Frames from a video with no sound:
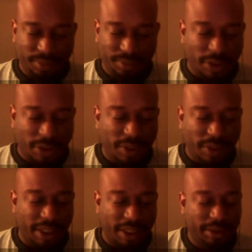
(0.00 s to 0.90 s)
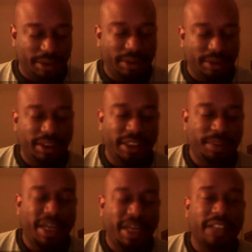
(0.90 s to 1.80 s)
All righty, next
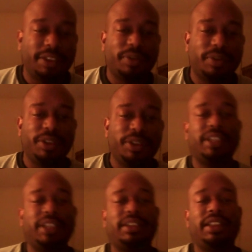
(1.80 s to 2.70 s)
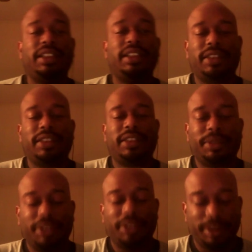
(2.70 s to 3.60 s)
match for the United States
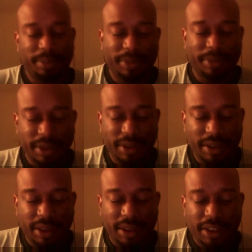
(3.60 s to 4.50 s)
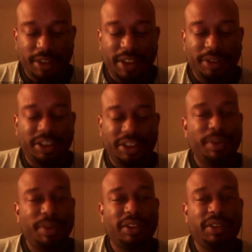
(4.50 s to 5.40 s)
Championship. You have
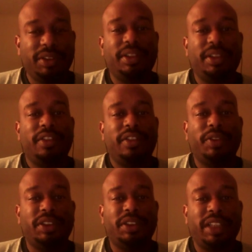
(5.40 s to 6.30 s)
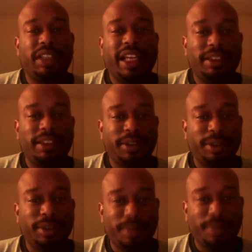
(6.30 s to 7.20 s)
Sheamus versus the
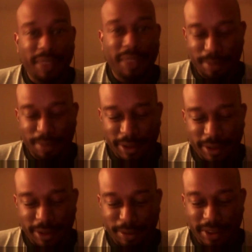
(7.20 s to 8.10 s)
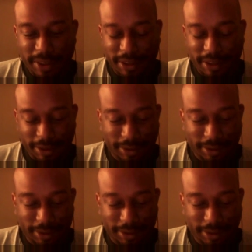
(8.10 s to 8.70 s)
A-lister, the moneymaker, the Miz.